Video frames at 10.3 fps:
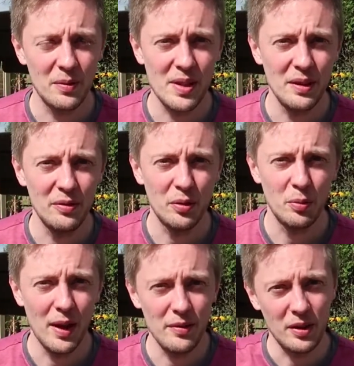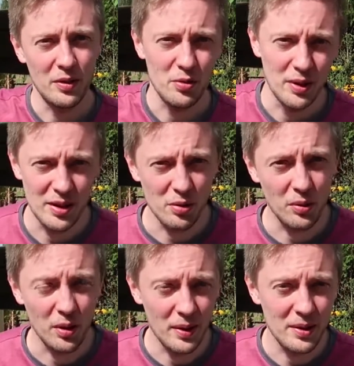obviously for whatever country it is
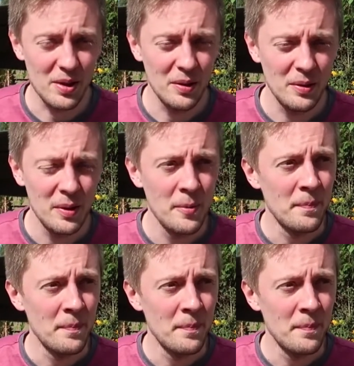you're going to.